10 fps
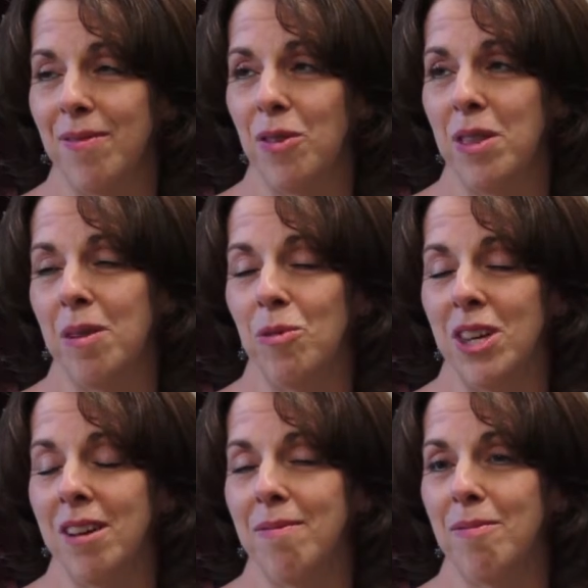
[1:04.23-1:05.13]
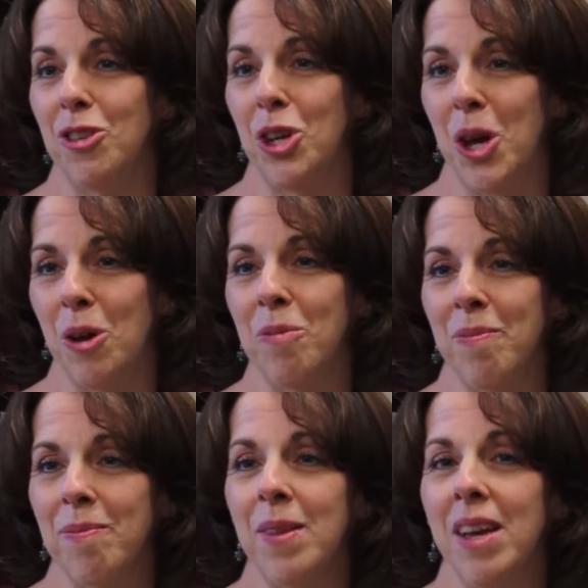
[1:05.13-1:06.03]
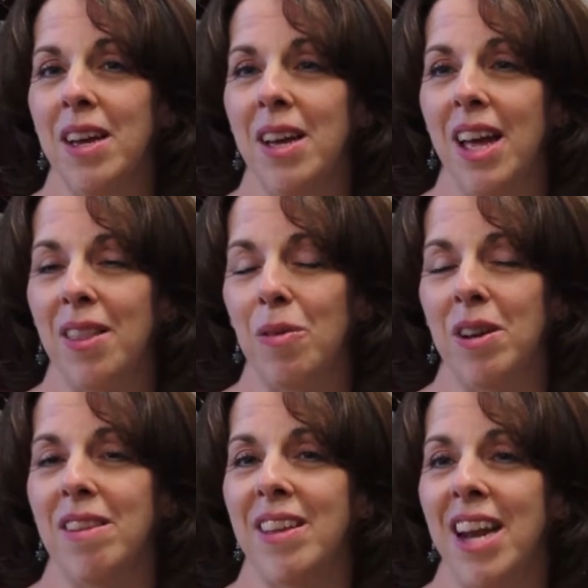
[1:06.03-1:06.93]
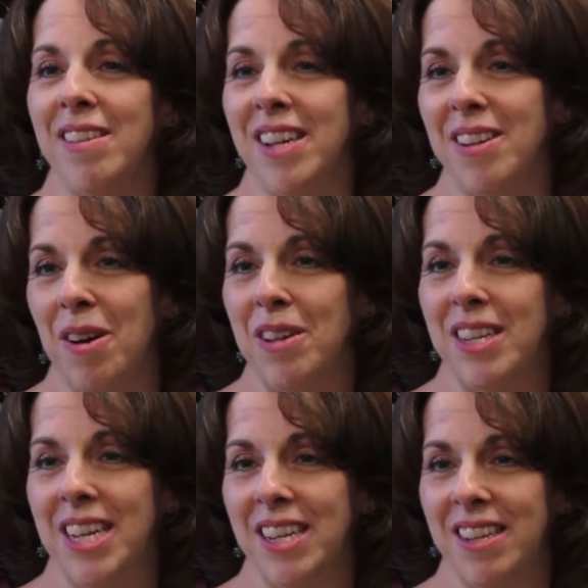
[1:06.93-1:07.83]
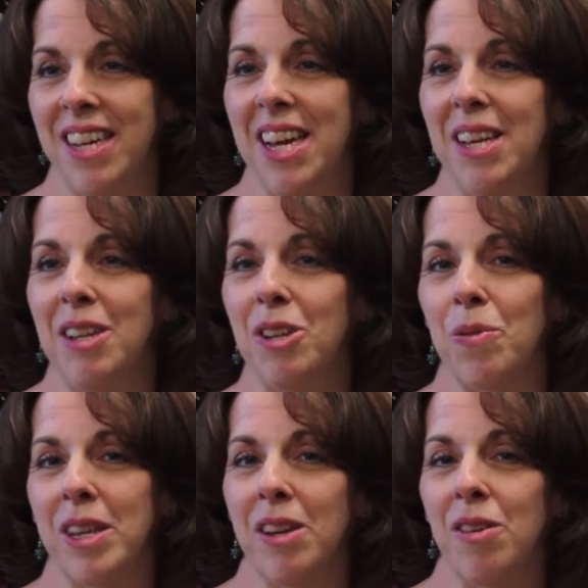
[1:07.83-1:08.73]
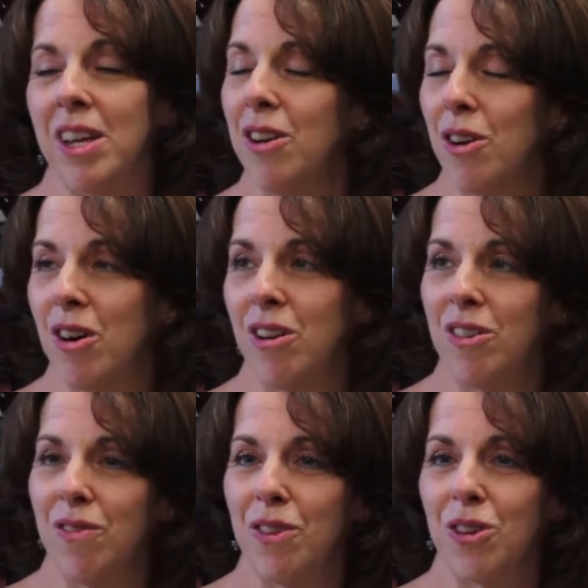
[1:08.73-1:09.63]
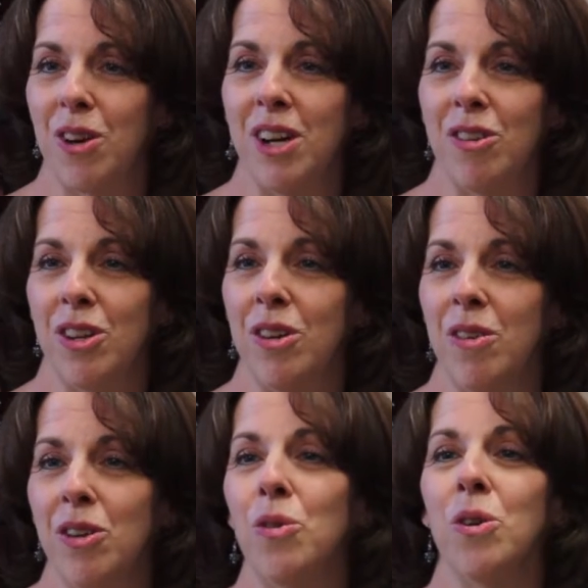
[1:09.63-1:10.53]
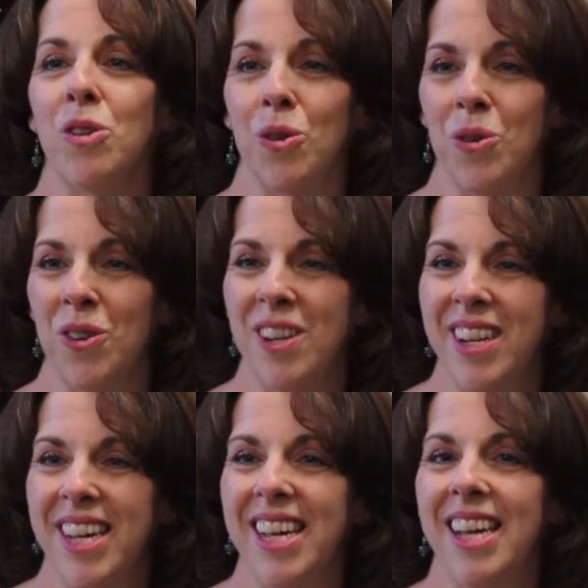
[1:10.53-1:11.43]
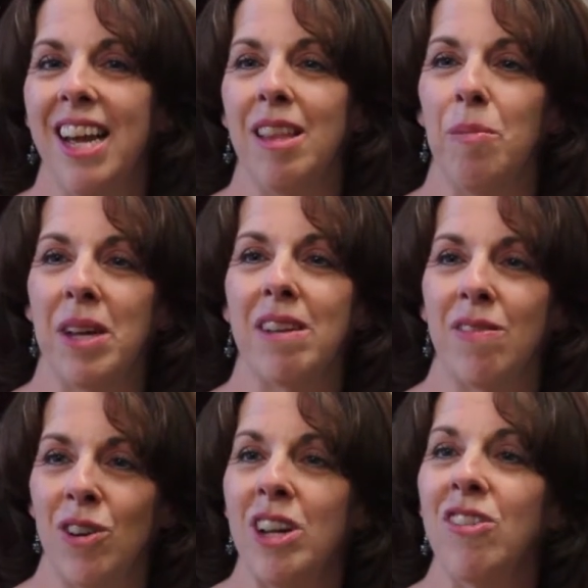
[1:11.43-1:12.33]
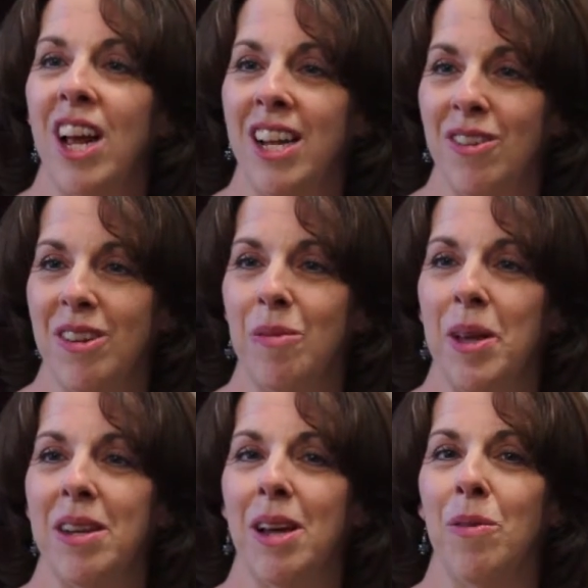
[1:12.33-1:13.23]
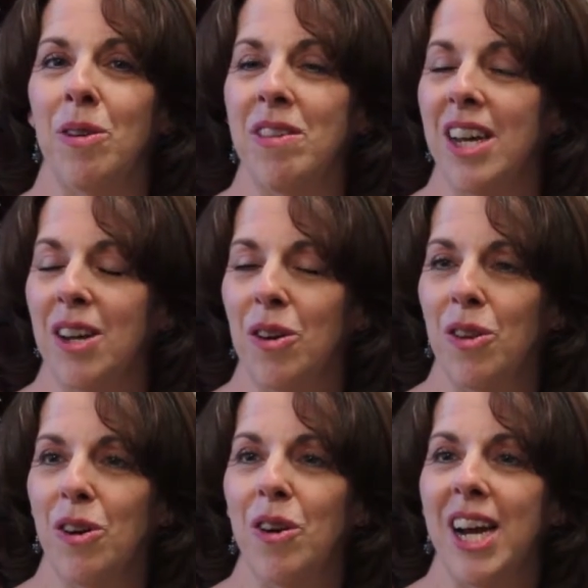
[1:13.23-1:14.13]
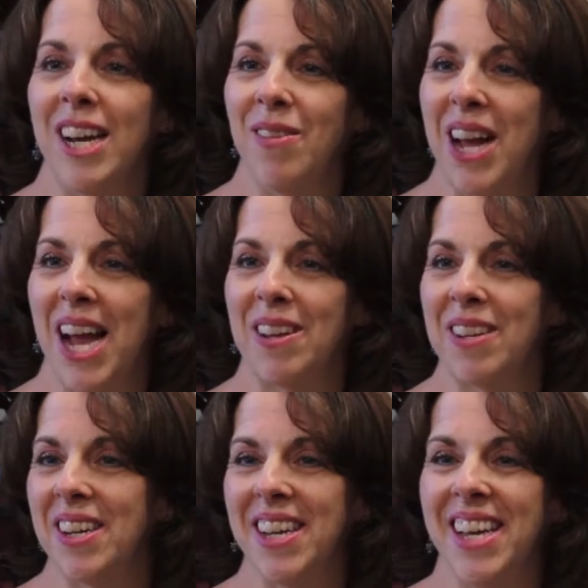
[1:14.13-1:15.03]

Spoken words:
for them to go. I think one of the saddest things I always see is these sweet little kindergartners and first graders who adore school, and then because of learning challenges, by the time they're in second or third grade, when I ask,